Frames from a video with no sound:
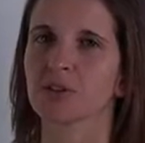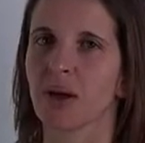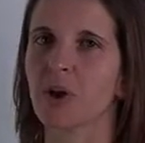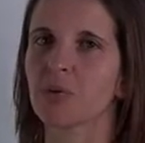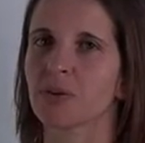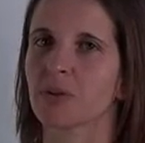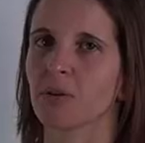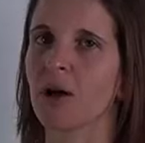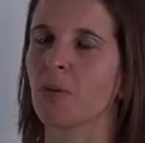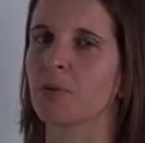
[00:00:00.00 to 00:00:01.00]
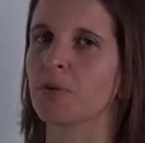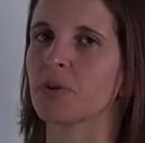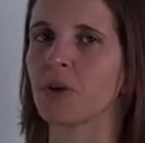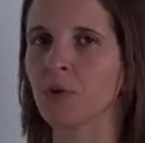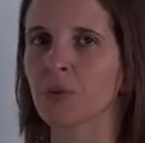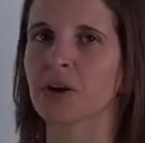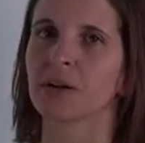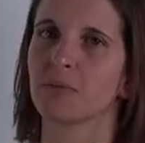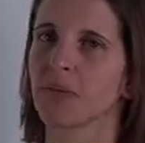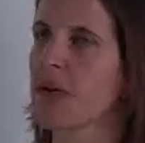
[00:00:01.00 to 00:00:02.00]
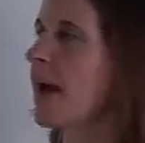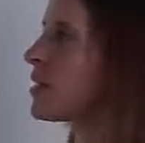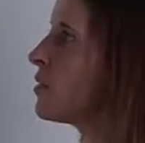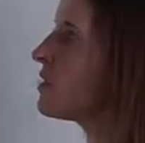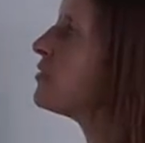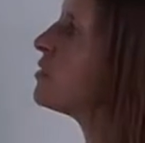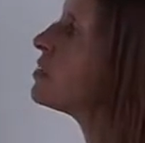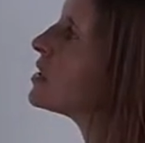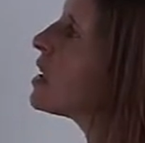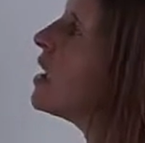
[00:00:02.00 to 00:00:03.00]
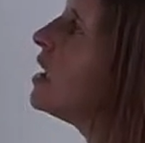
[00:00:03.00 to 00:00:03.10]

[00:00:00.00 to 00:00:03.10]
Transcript: so I hope that it'll help you with homework and with that going forward.